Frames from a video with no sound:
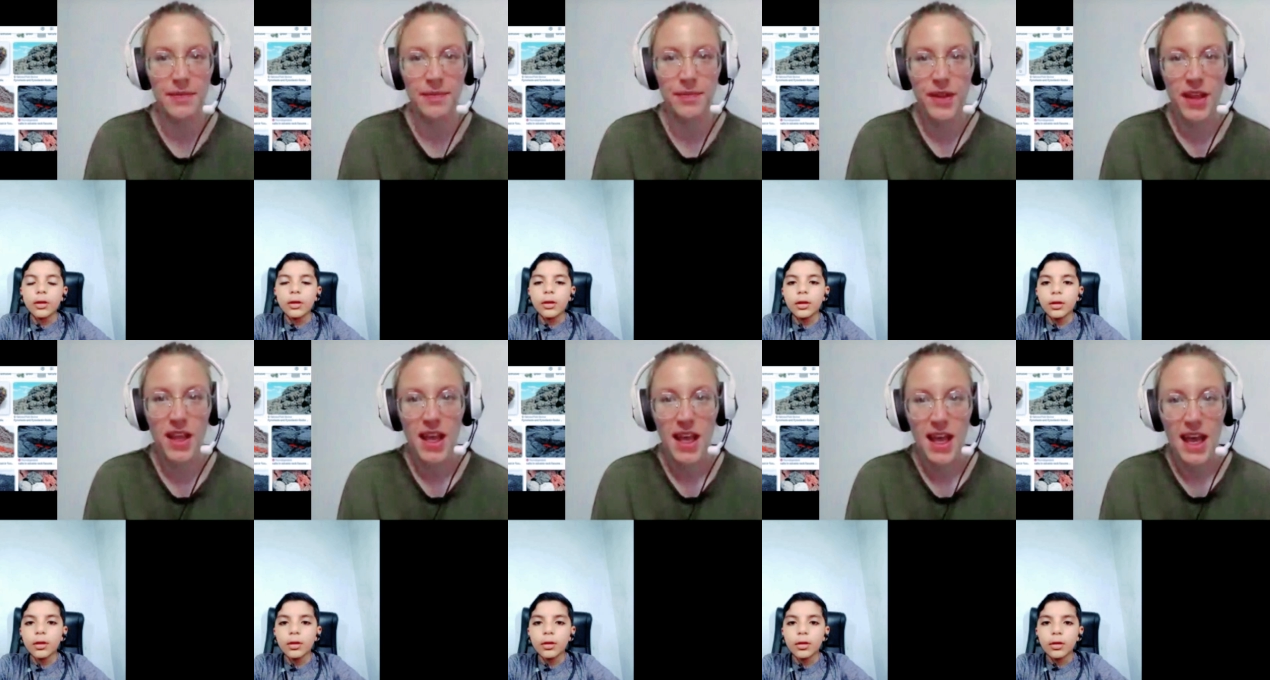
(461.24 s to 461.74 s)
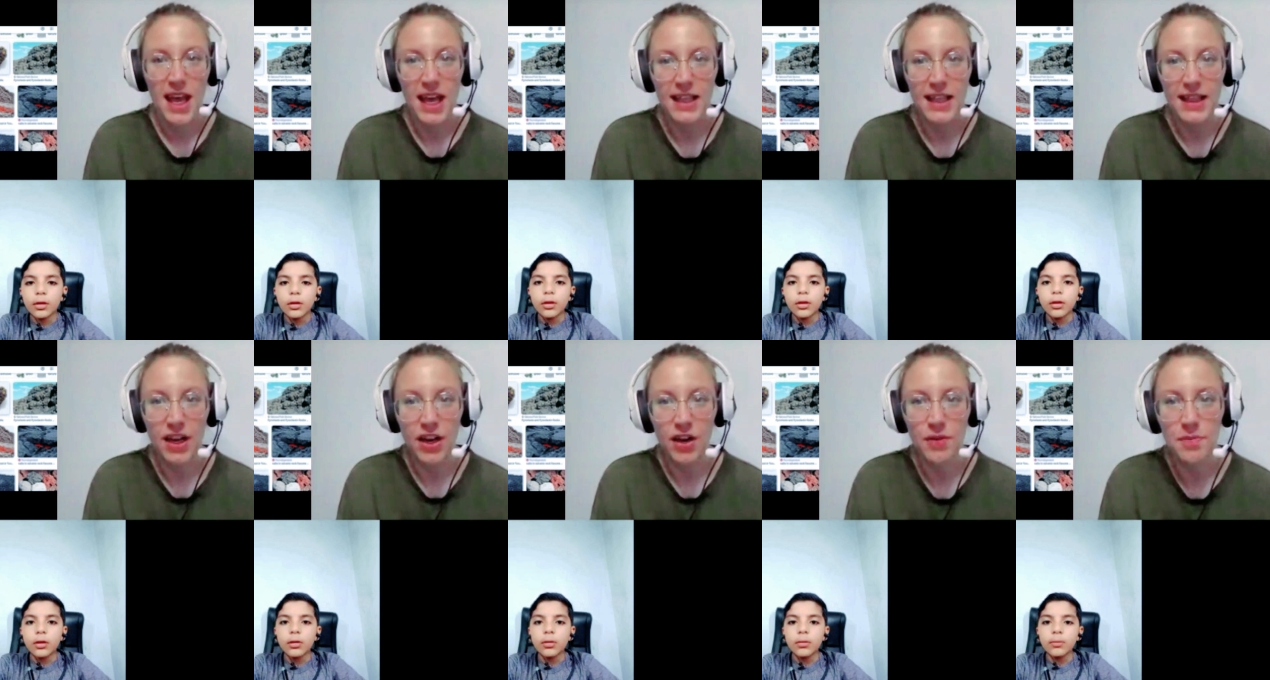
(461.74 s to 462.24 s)
Speaker 1: time.
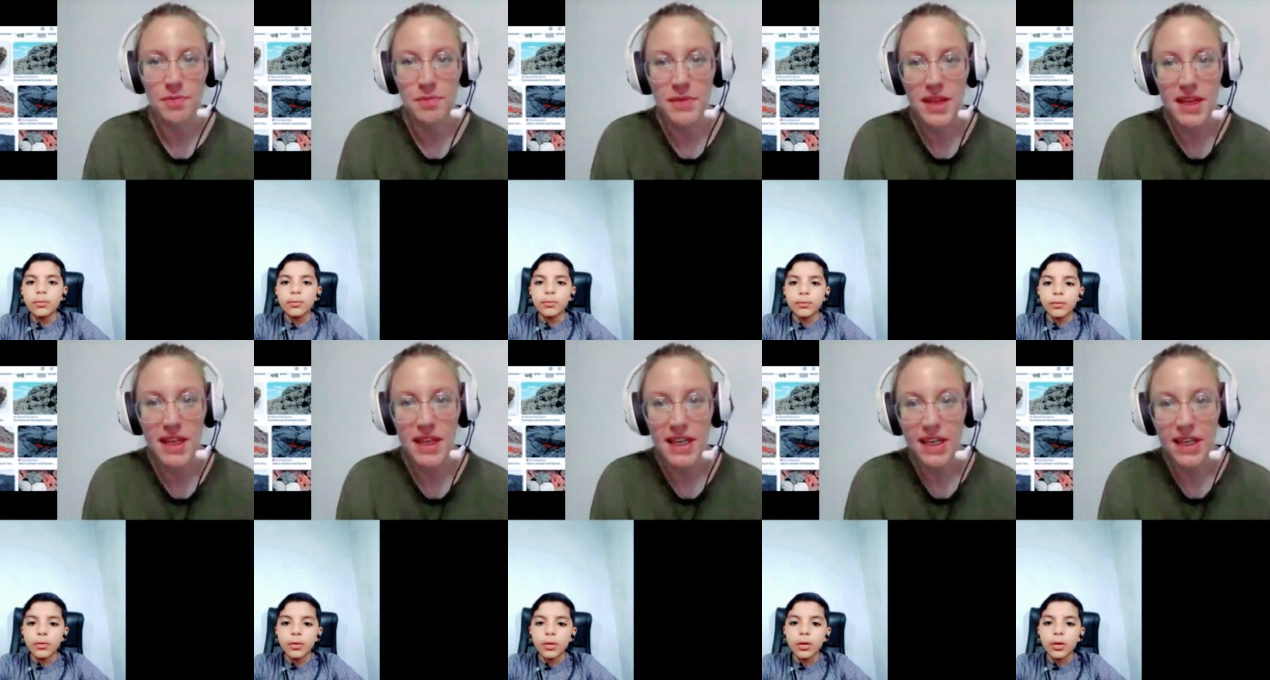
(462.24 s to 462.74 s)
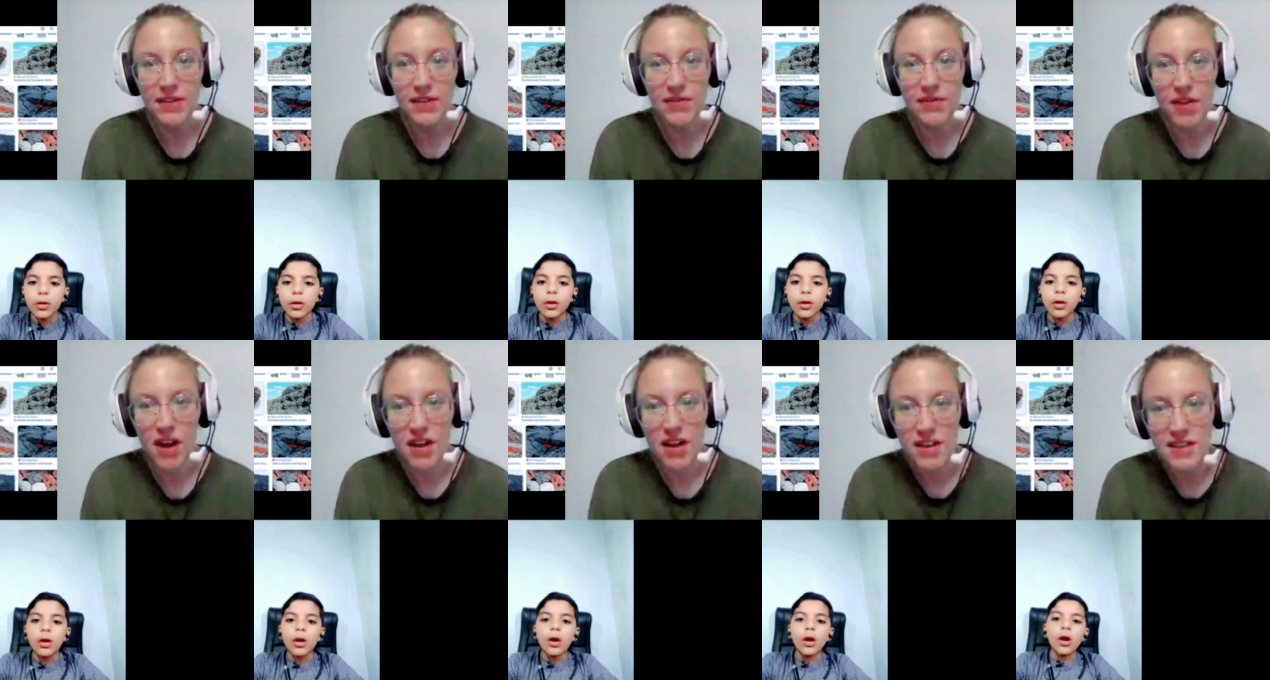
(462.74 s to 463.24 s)
And there are
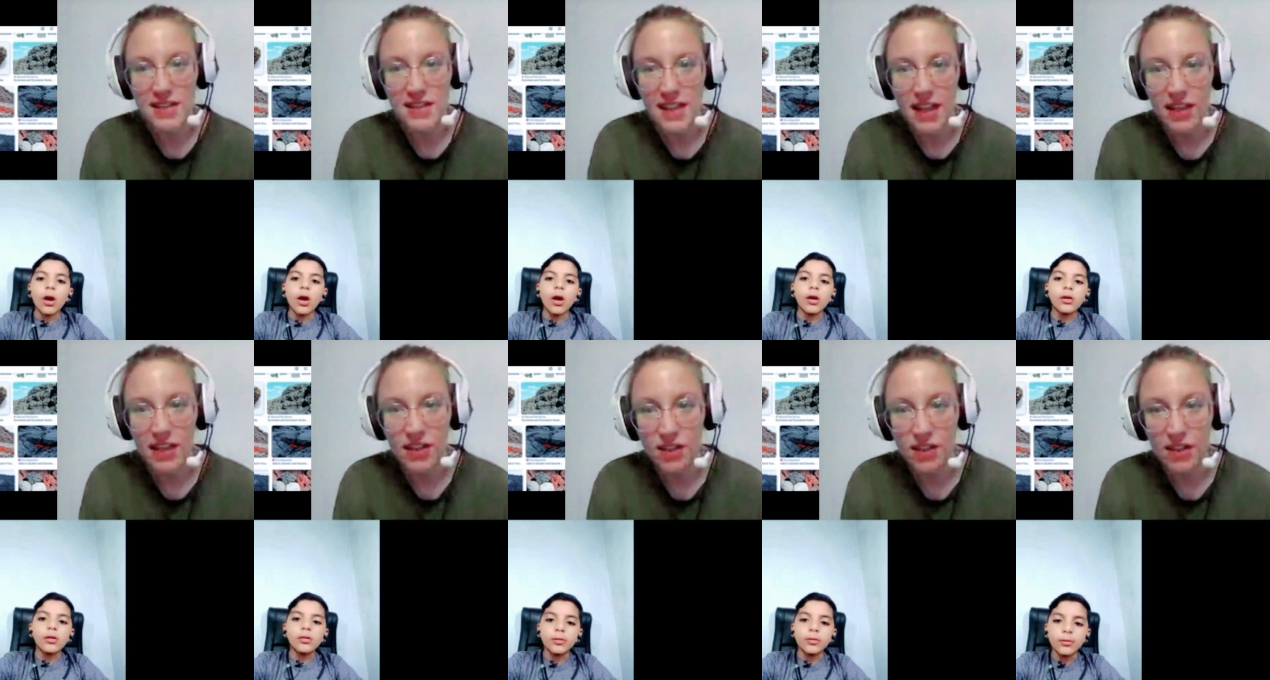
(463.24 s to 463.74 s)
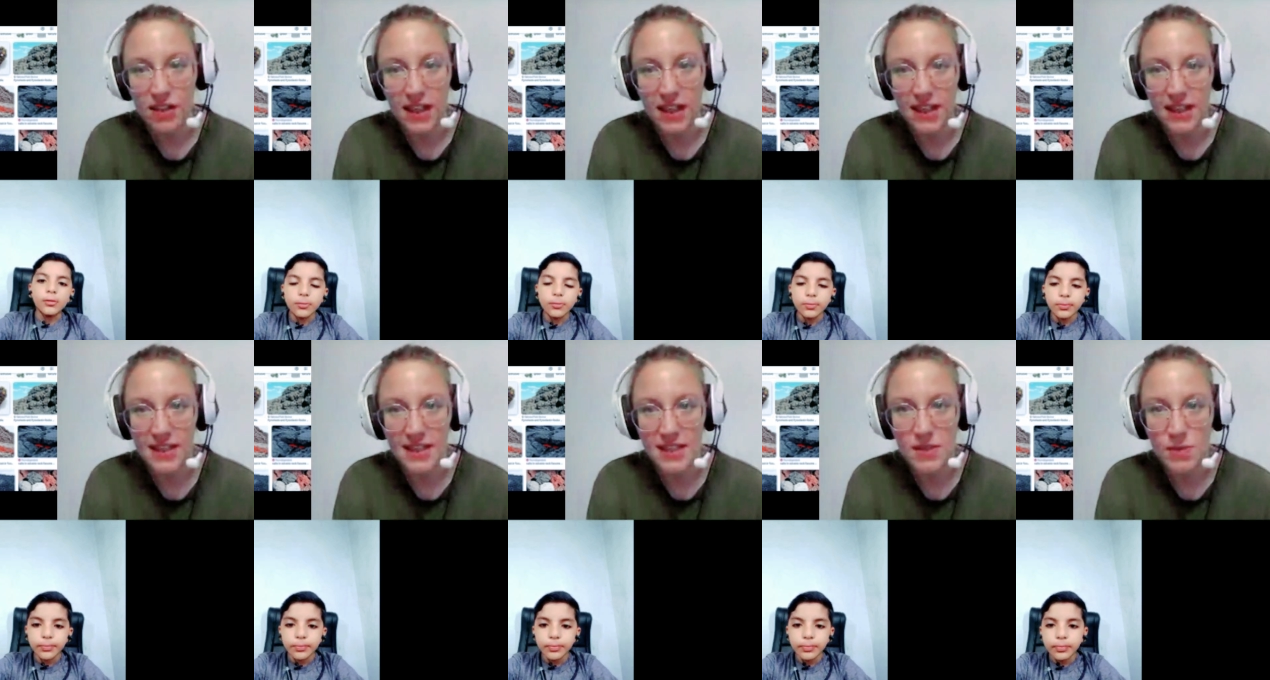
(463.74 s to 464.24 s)
many rocks that look
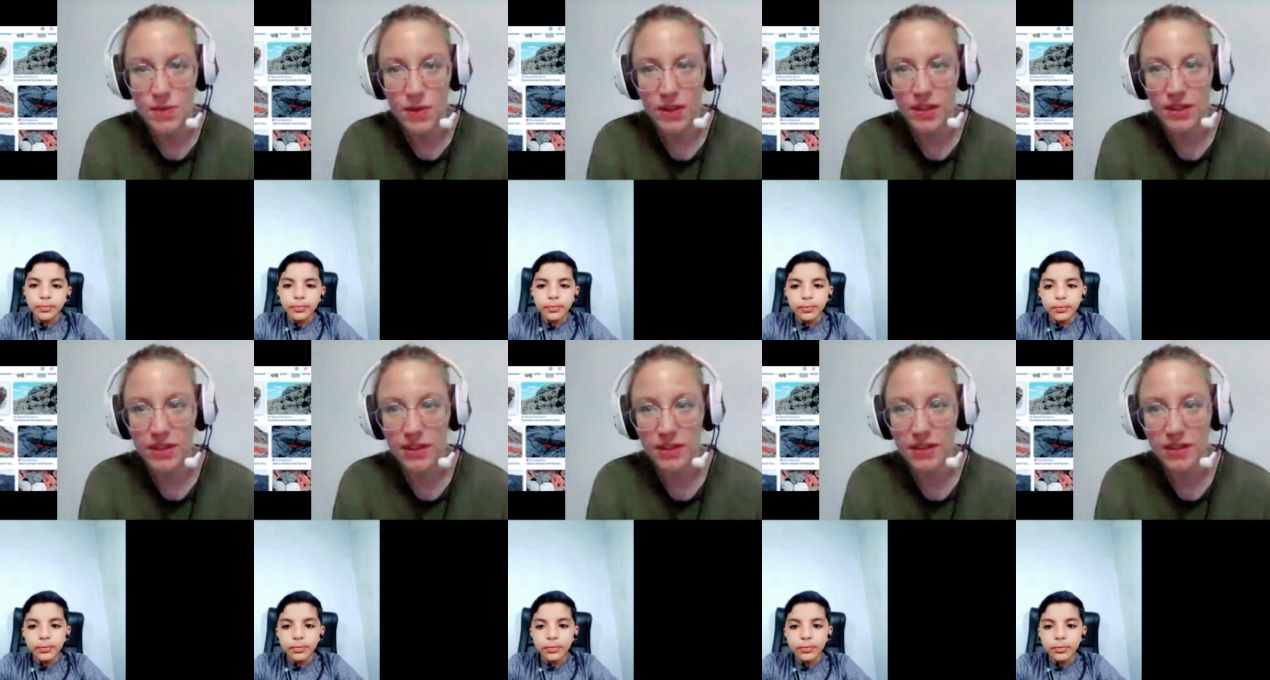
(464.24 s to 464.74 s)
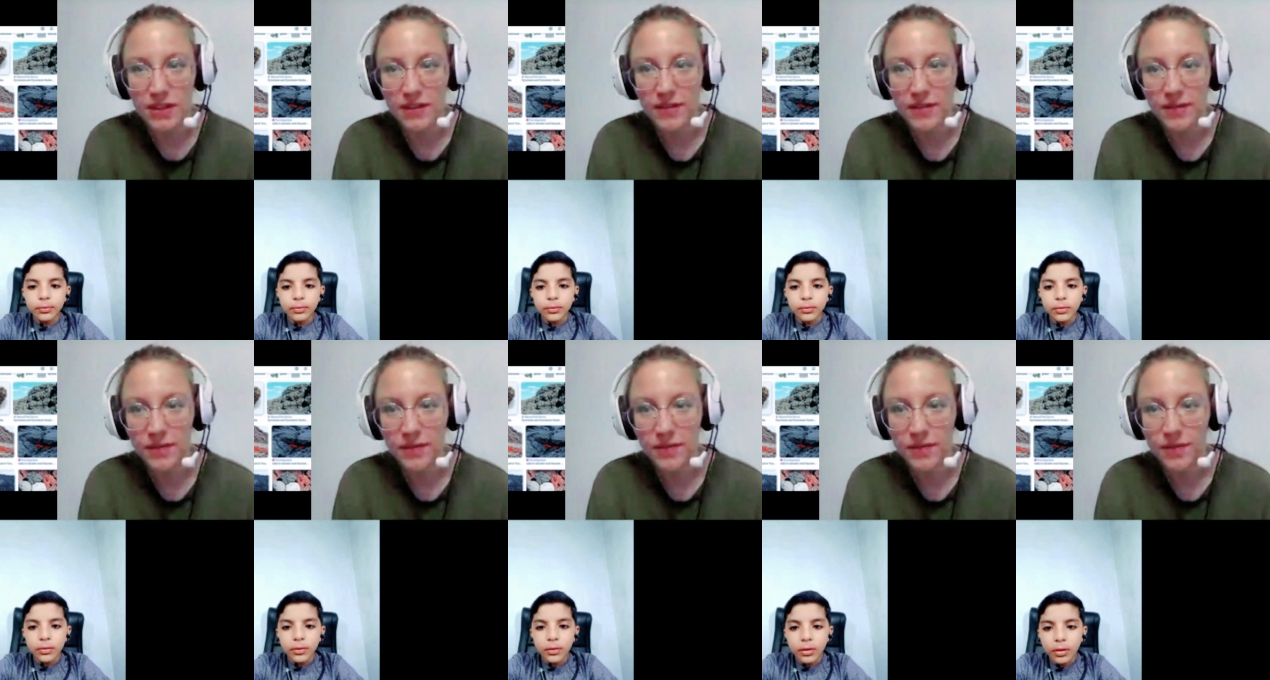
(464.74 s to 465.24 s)
like this one.
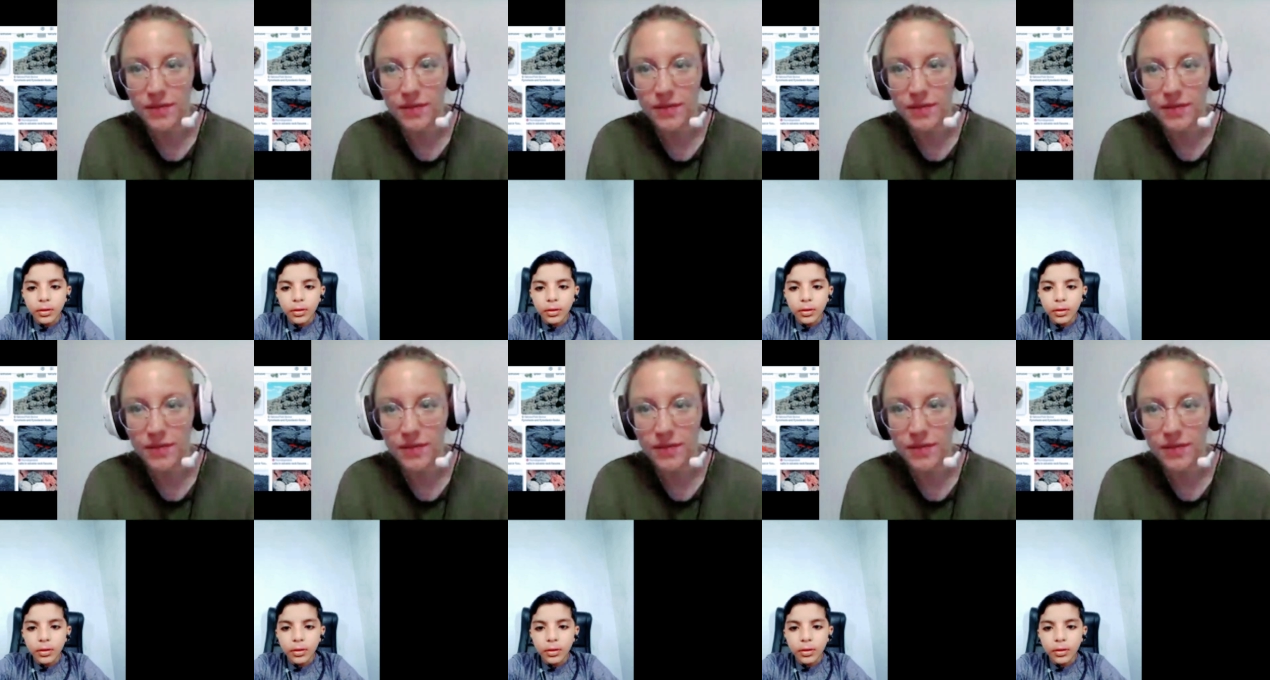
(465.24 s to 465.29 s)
